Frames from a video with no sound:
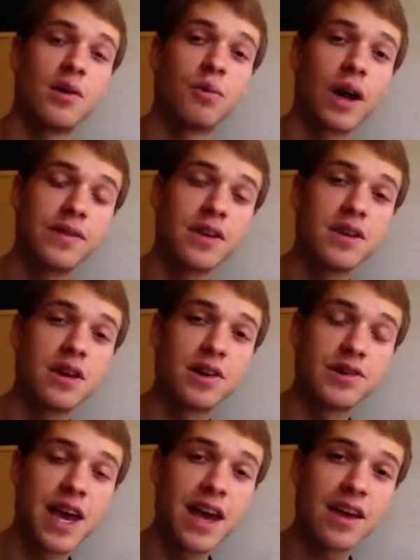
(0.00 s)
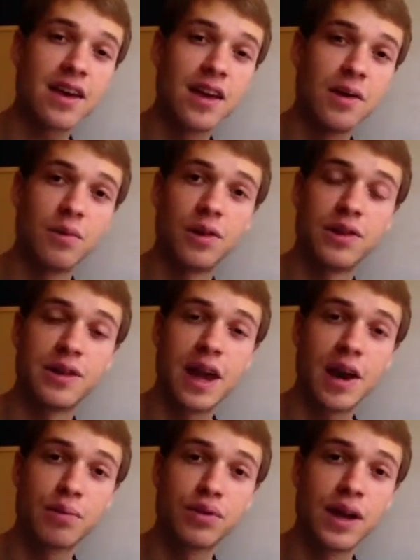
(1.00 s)
weight that you could take with the
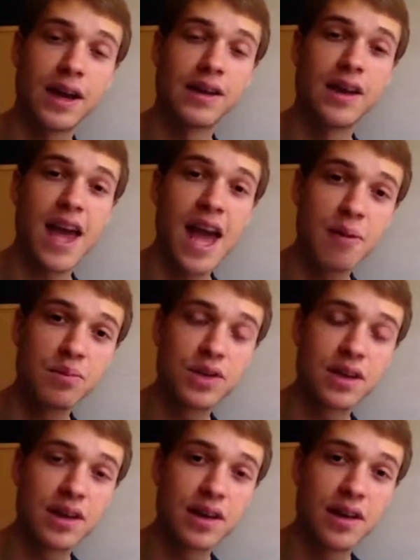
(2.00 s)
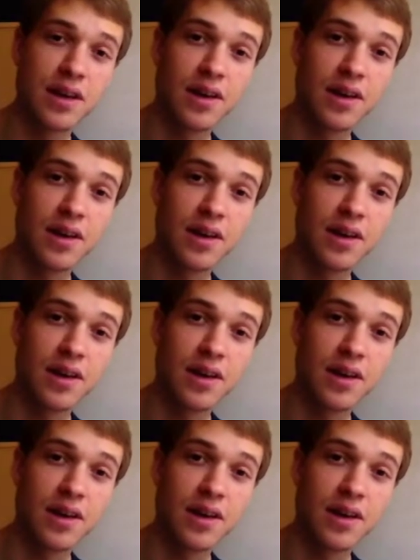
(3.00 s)
airplane empty,